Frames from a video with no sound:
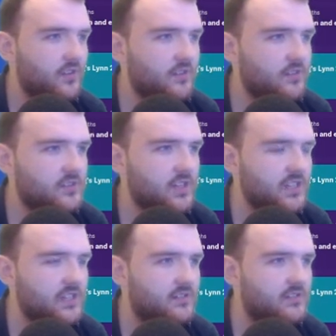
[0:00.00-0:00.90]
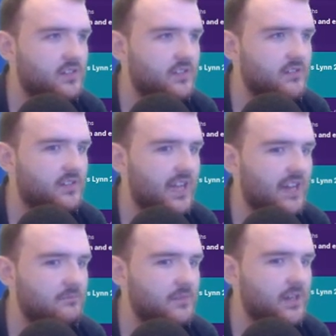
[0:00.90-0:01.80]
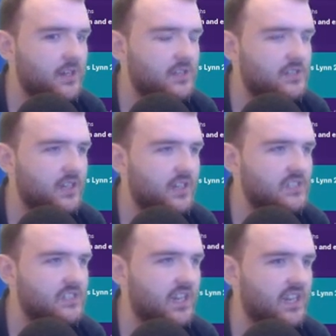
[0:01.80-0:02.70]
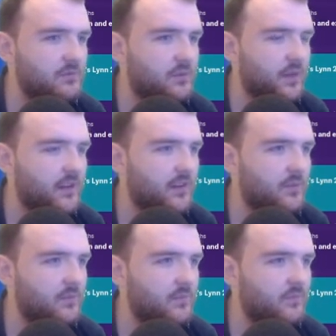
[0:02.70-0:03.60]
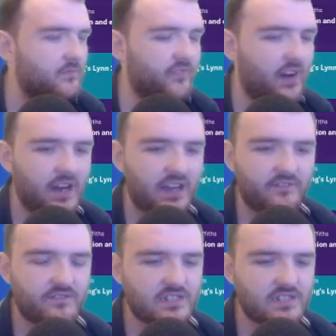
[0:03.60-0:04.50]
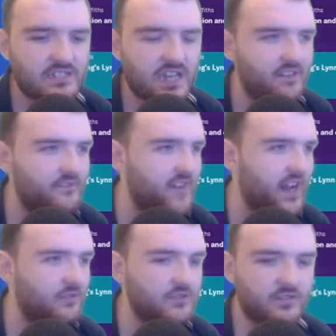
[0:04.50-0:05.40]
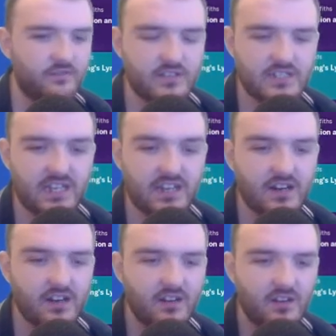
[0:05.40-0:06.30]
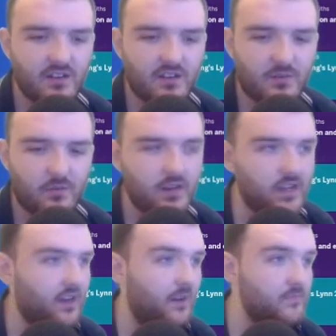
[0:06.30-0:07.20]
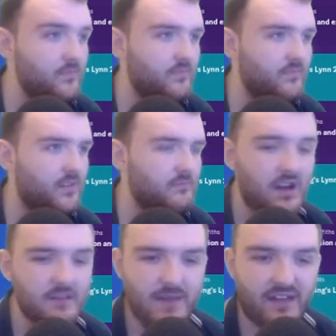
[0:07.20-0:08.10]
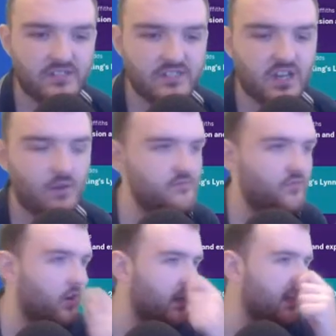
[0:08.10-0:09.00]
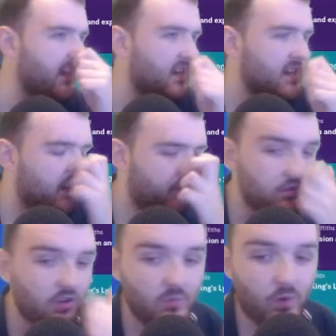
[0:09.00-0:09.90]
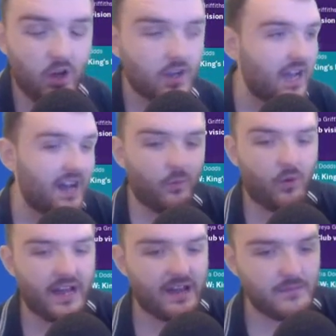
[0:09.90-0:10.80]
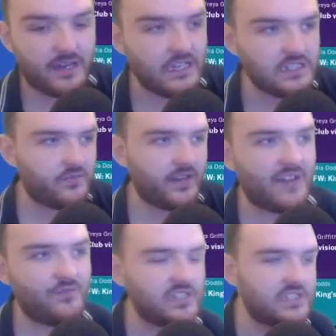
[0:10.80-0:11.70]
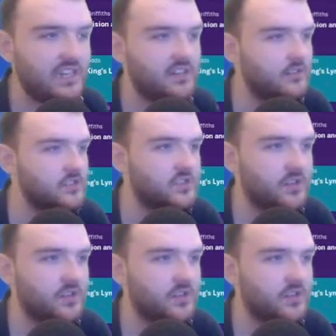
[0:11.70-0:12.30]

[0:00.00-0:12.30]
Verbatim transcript: cause like that means that the stadium would be like 5-10,000 seater, wouldn't it? My maths is going wrong here. If you can work out what that means for the average attendance,